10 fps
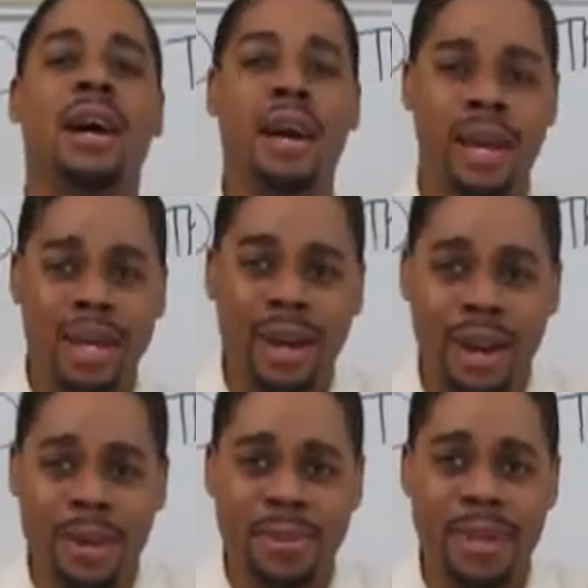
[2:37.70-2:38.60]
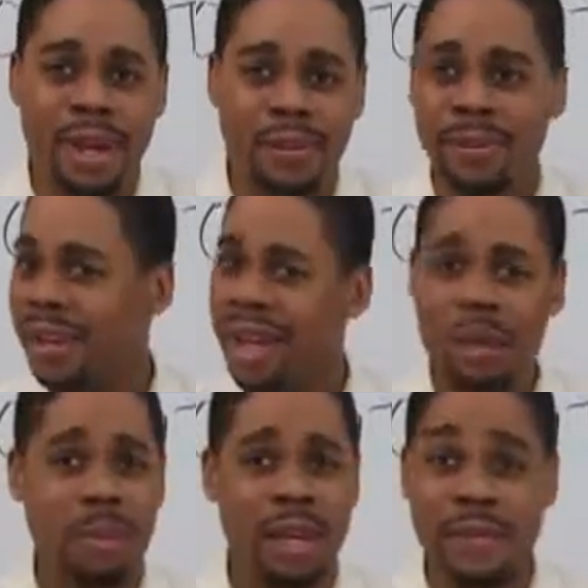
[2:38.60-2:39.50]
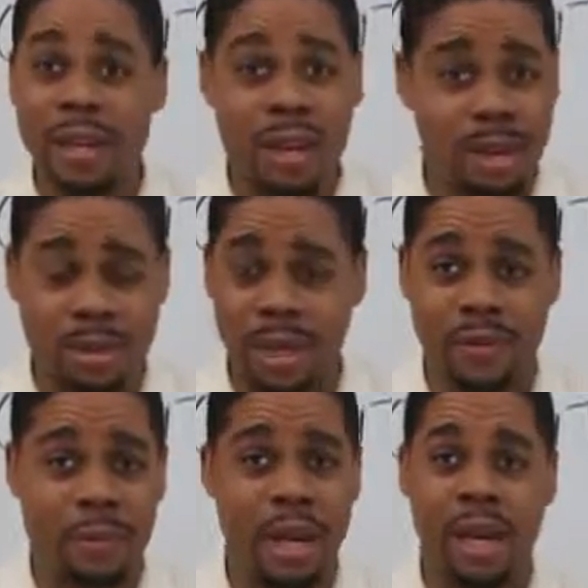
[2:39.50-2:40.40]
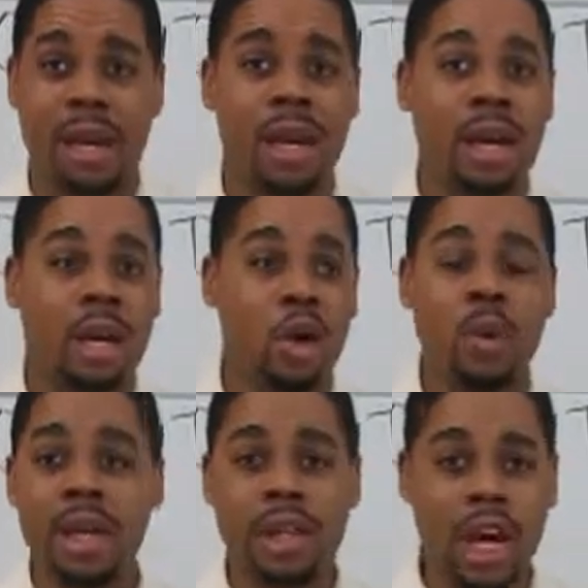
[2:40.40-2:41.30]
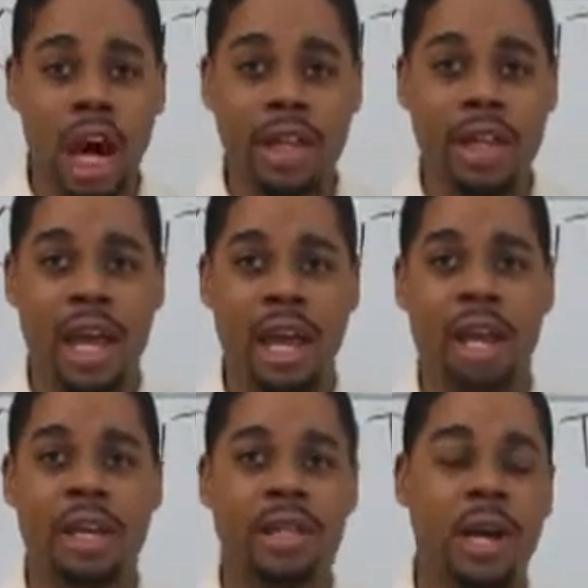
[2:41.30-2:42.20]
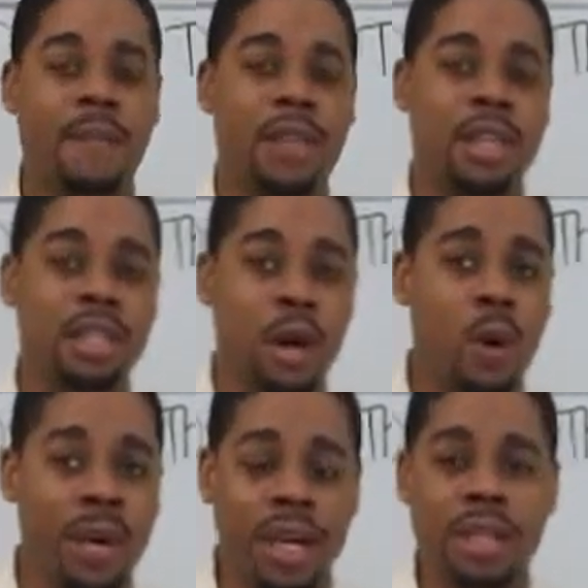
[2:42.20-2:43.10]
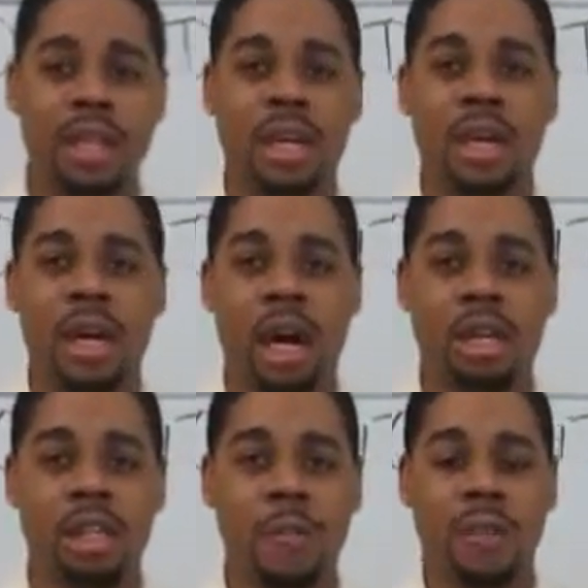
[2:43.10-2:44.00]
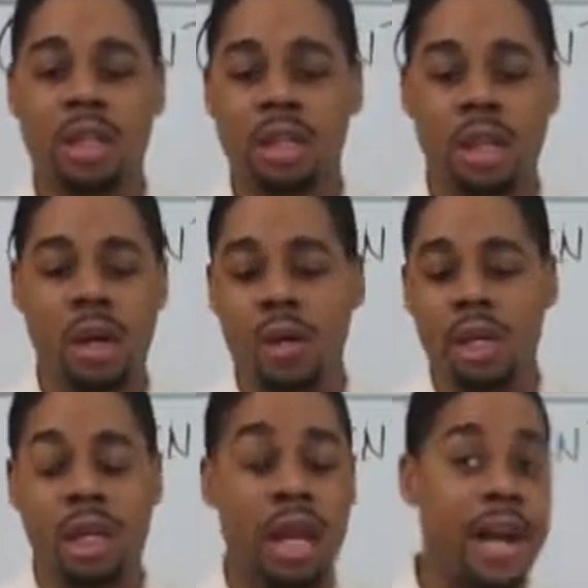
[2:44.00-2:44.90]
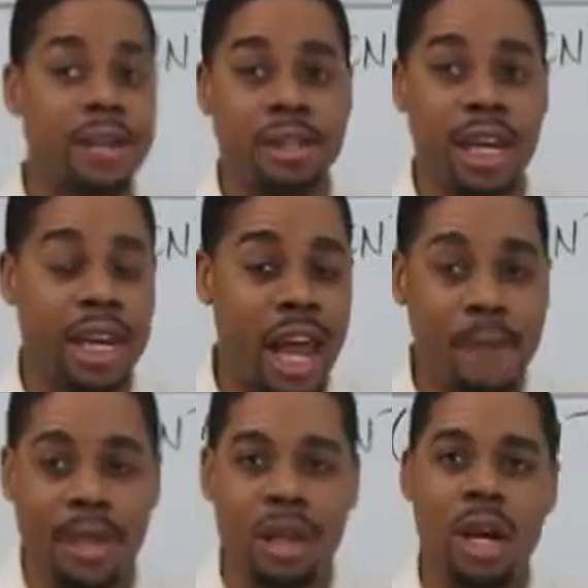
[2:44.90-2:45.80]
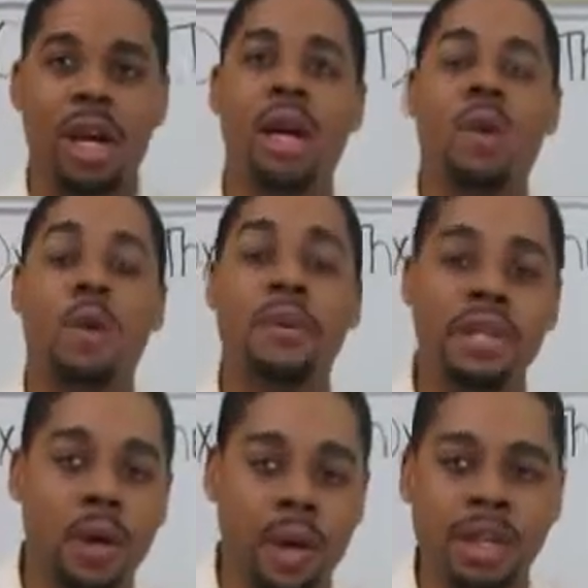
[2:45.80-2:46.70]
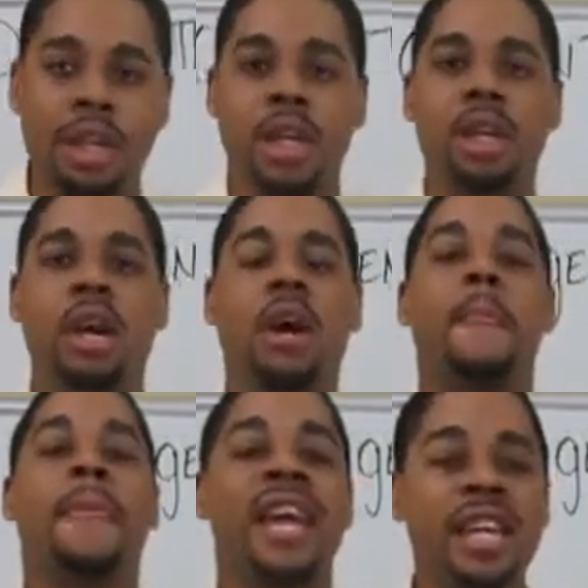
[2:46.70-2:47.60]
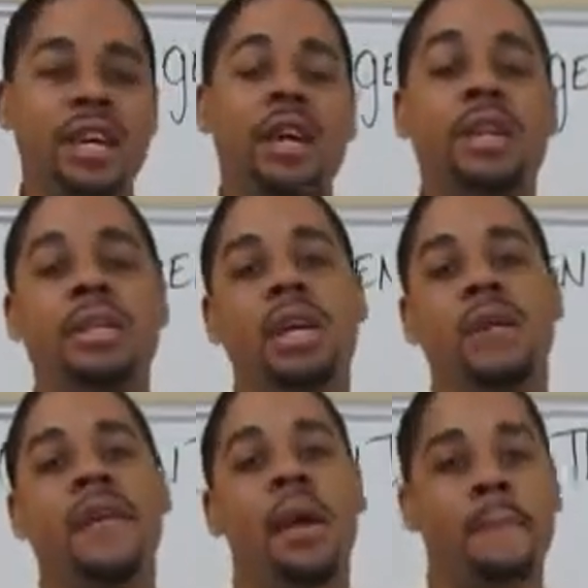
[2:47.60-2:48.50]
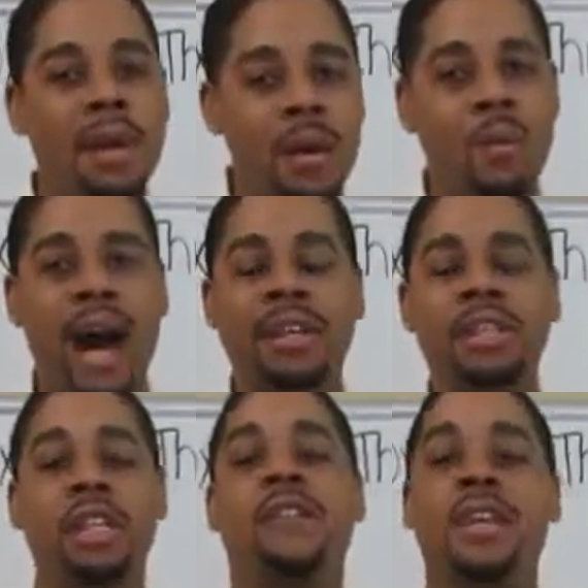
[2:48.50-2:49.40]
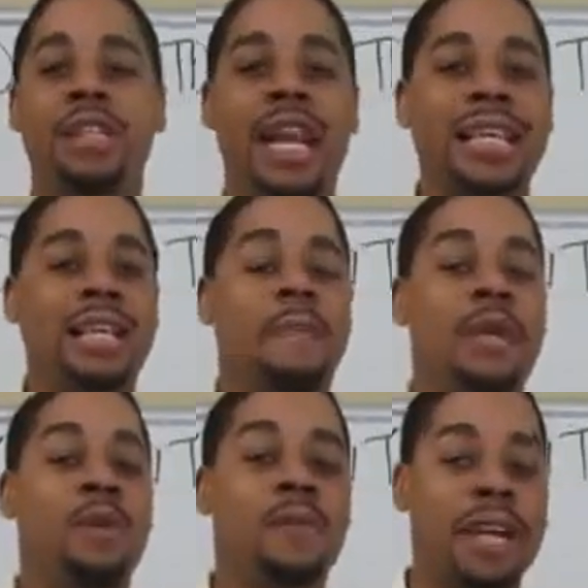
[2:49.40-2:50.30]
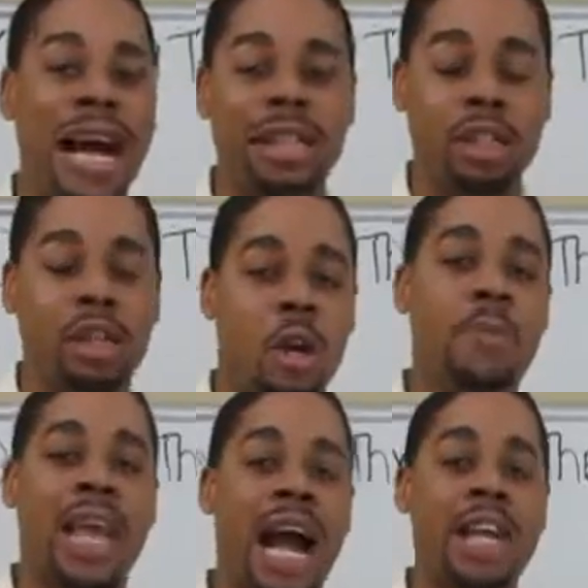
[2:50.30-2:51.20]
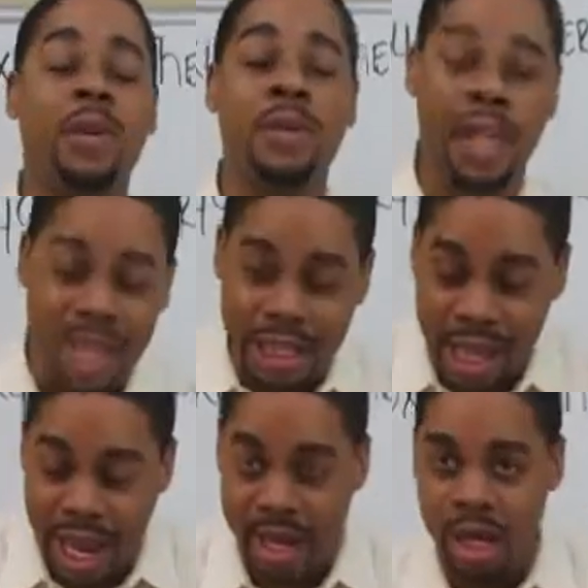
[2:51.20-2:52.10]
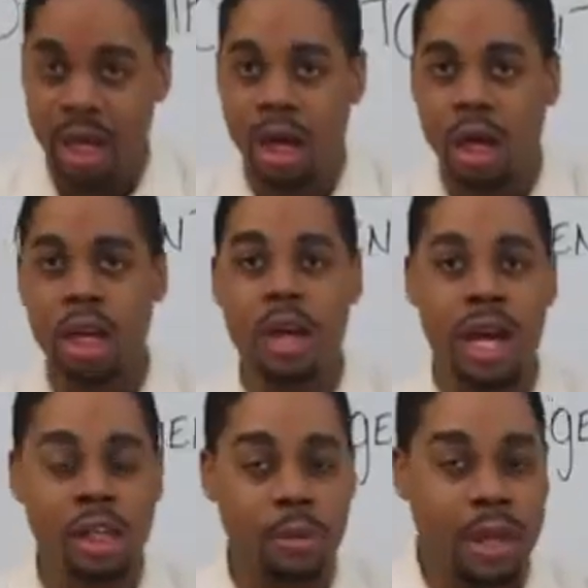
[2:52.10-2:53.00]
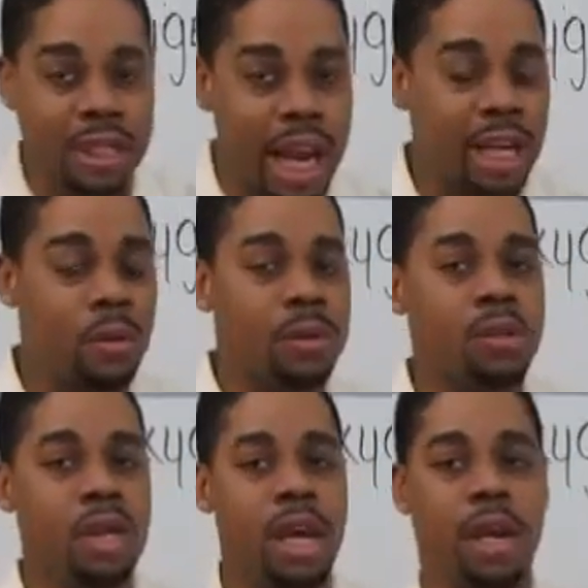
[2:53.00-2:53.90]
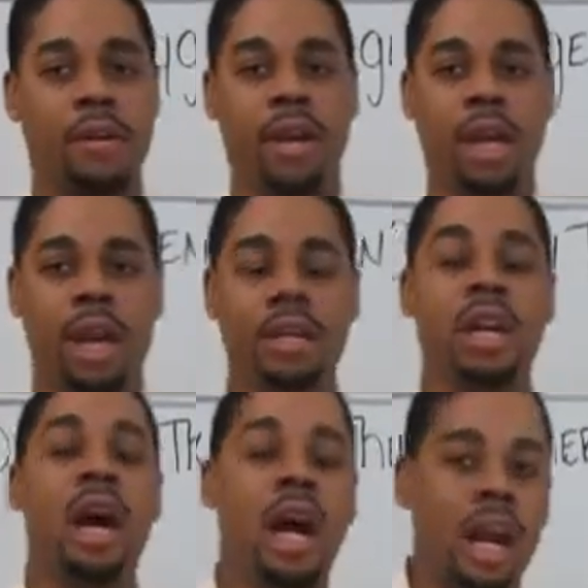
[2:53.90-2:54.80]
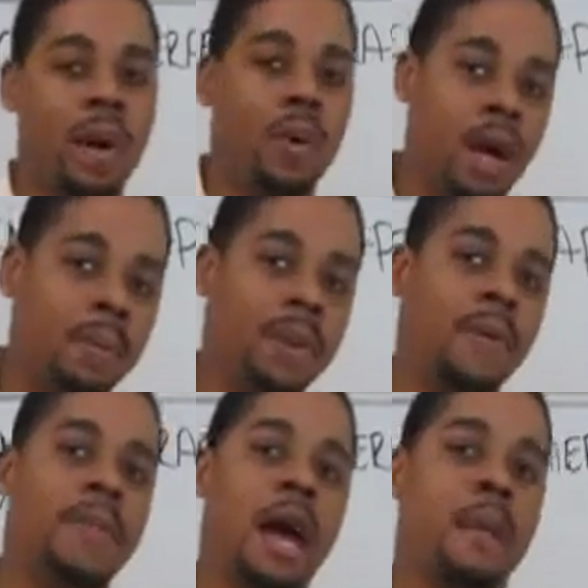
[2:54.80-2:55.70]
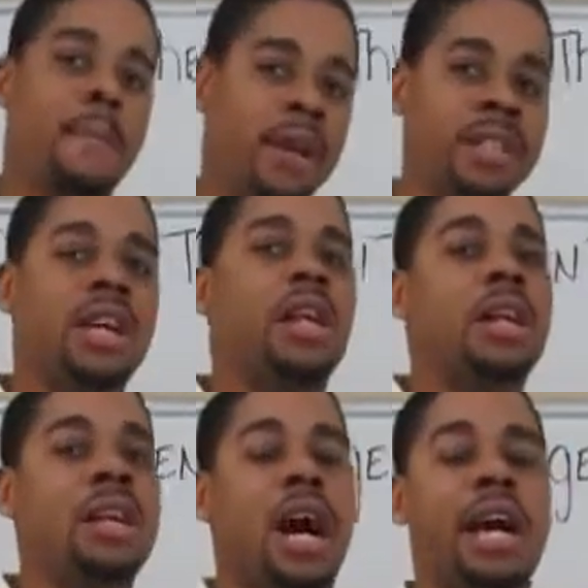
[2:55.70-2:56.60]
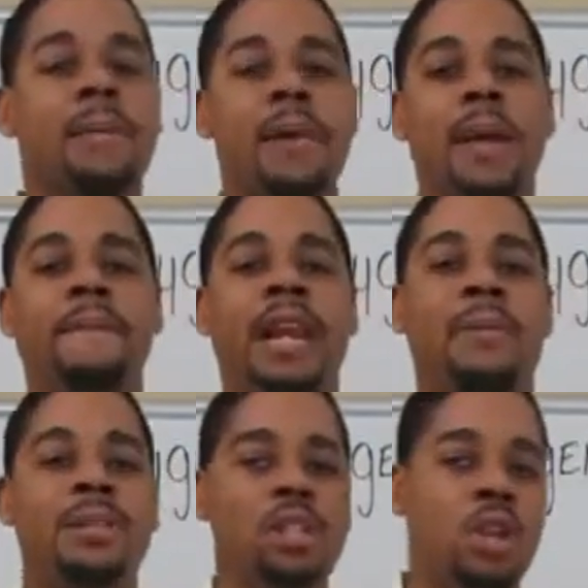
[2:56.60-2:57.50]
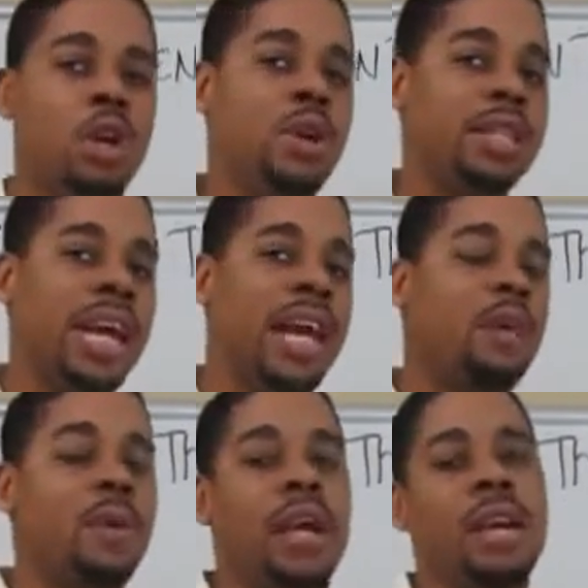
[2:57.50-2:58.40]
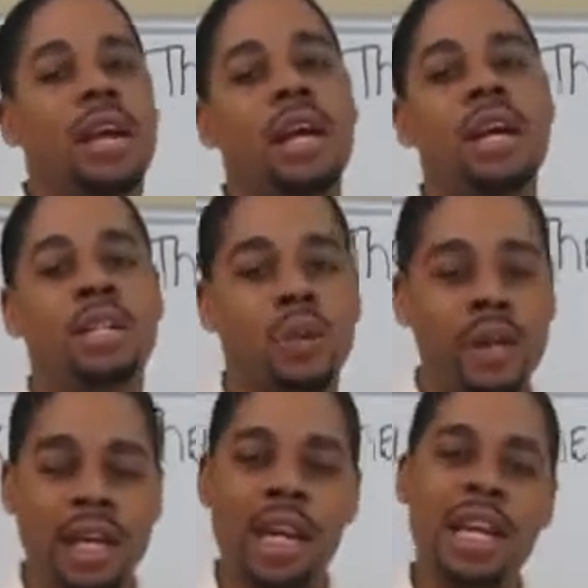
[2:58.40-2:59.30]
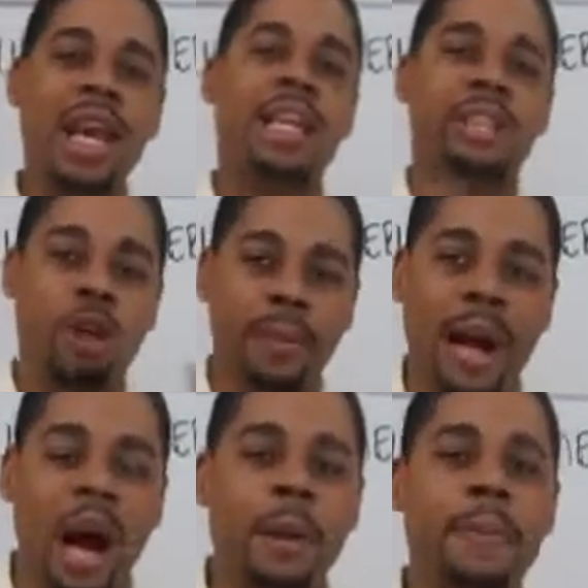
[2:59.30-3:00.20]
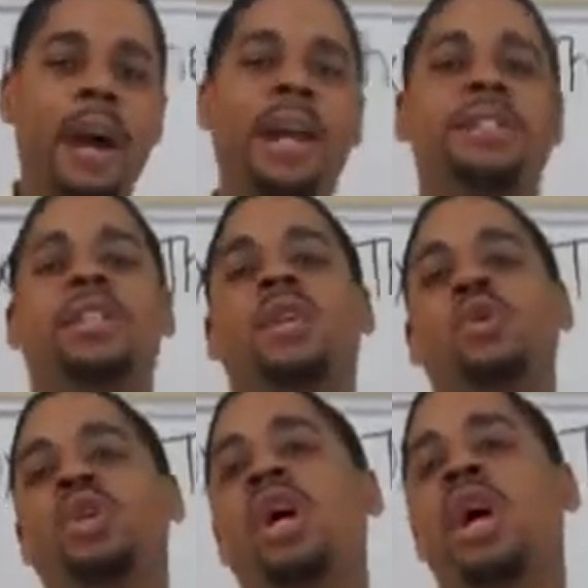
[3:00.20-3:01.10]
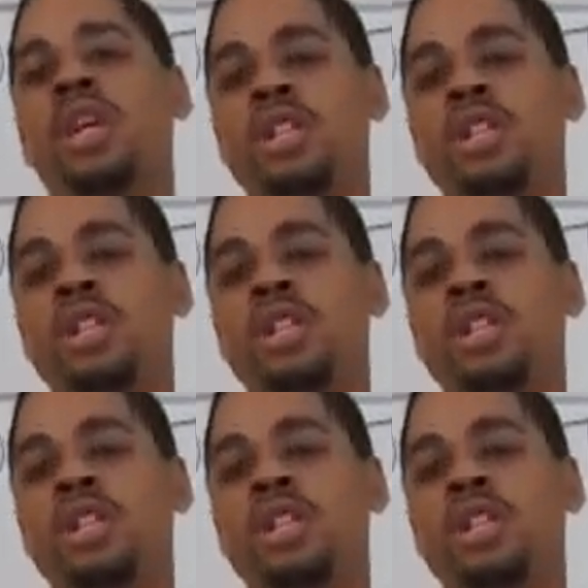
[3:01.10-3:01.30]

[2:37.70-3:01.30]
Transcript: he cured himself. Can you believe it? He cured himself. I mean, who would have thought that something so easy or something so that the doctors say can't be cured would be so easy to cure? He cured himself. Me watching this firsthand, I said, man, you've got to show me how you did that. Okay, you got to show me exactly what you did. He said, all right, well, you know what I'm going to do? I'm going to put it together in a document, and I'm going to show you exactly what I did. So he did that. He showed me all the products he used. He